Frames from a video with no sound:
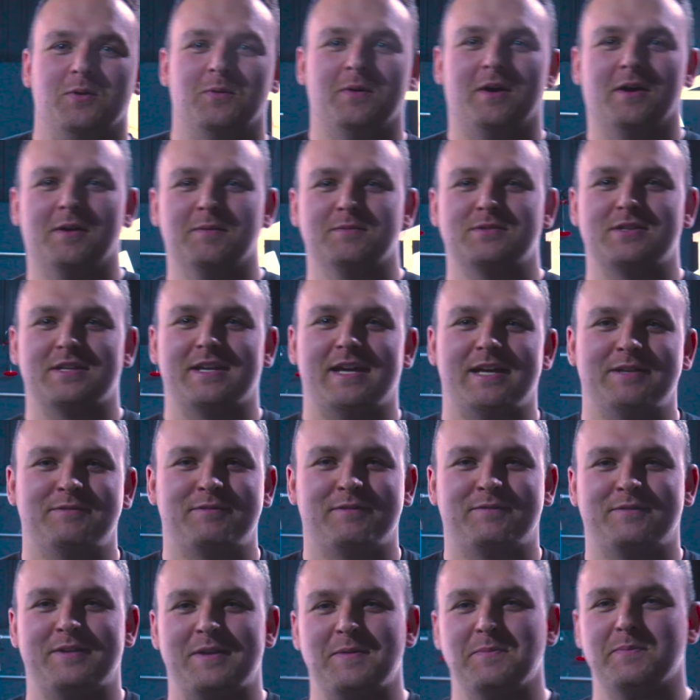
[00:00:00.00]
welcome to the
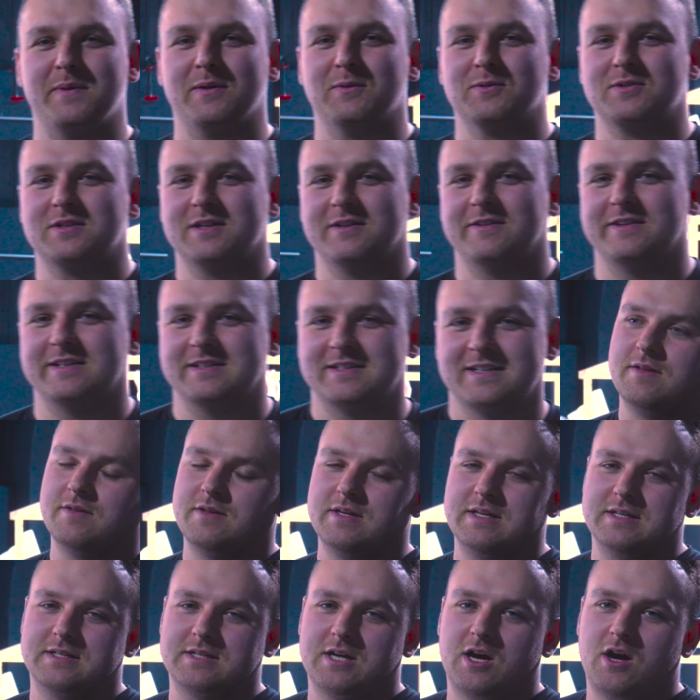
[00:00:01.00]
S15 build series.
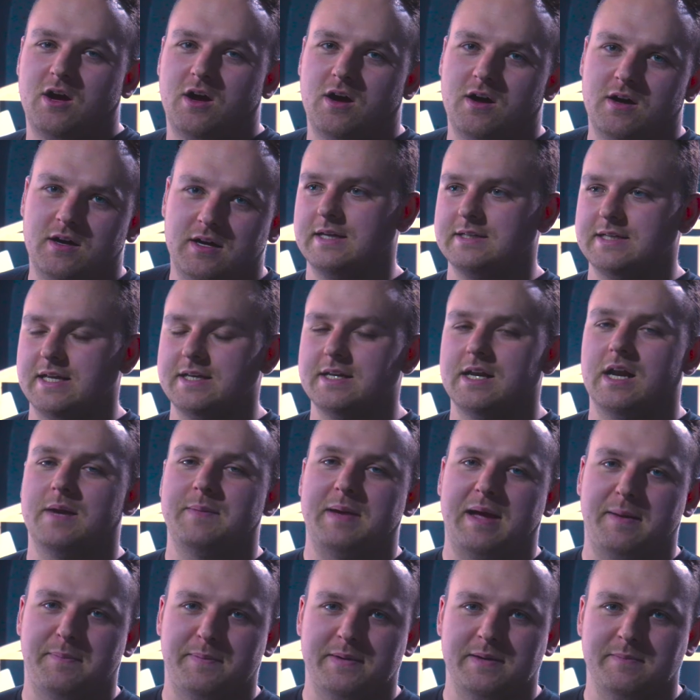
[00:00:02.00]
This car has ended up
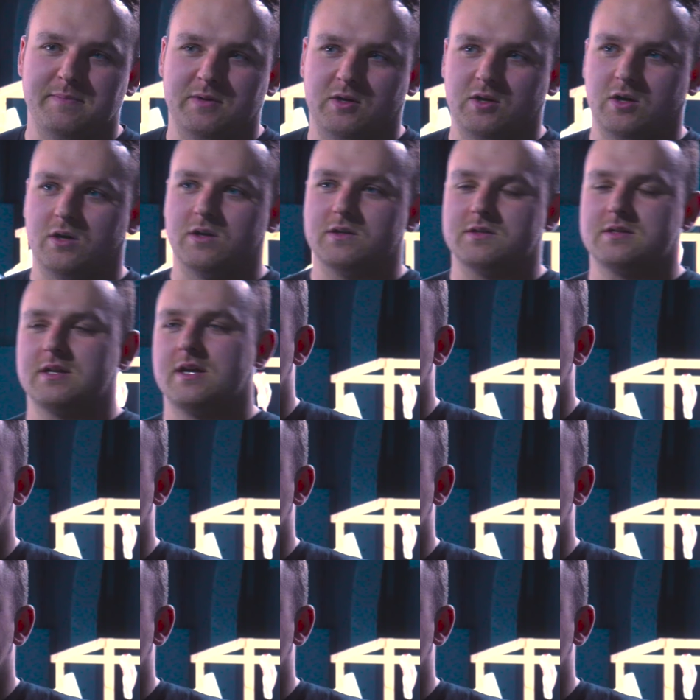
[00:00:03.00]
happening because